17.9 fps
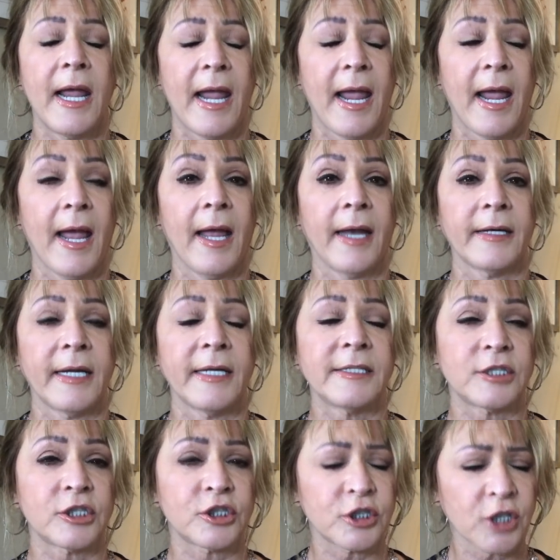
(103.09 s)
And
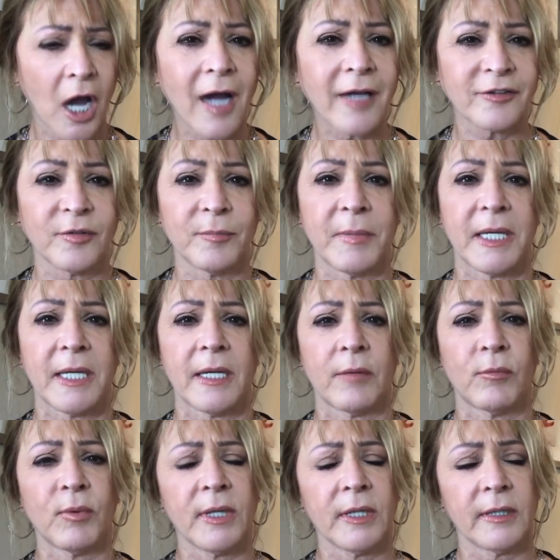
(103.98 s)
it shocked
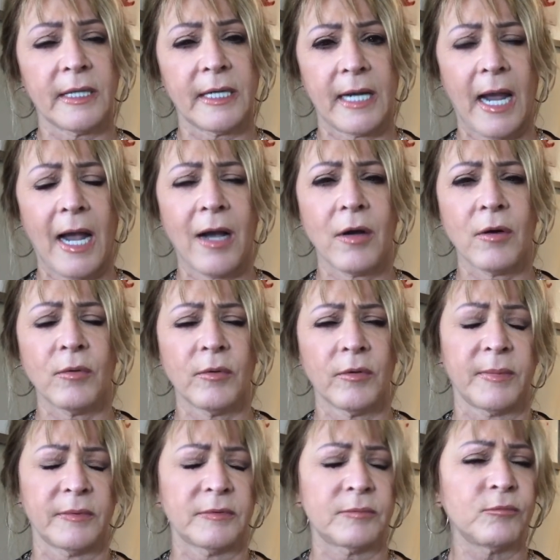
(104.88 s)
me really
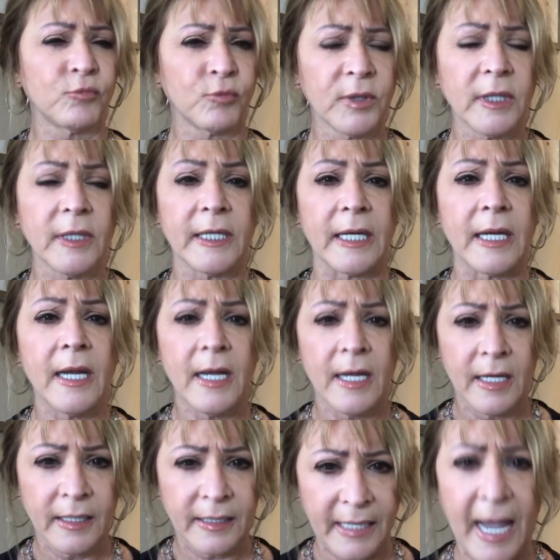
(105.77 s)
how really
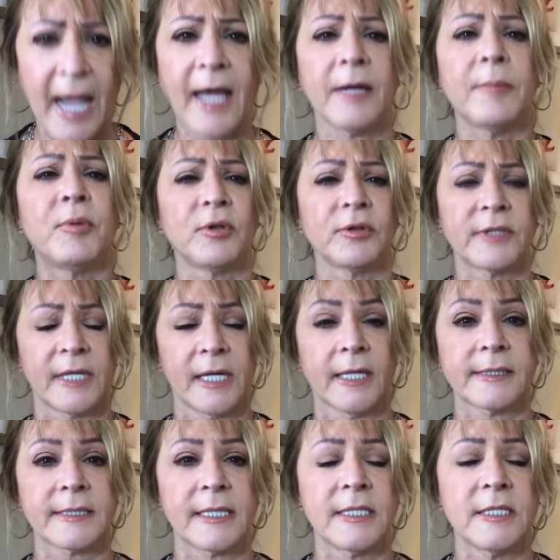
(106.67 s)
catapulting
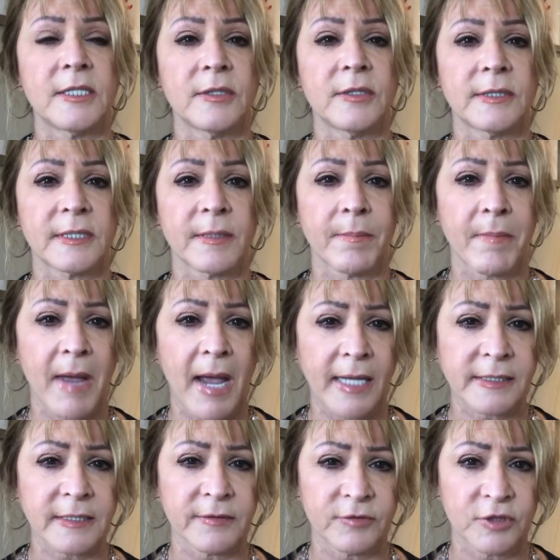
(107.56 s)
us into some
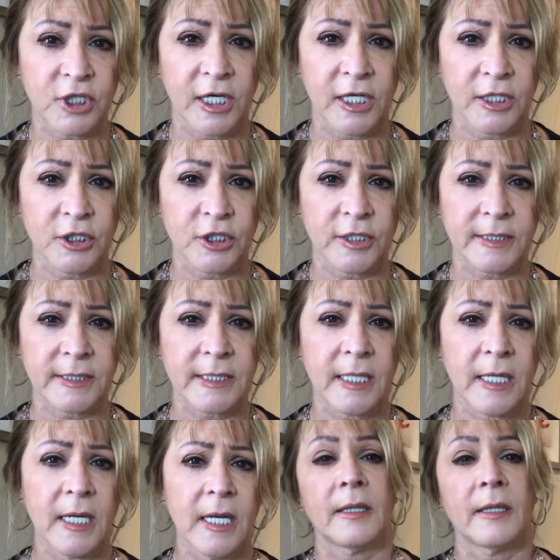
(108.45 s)
massive changes.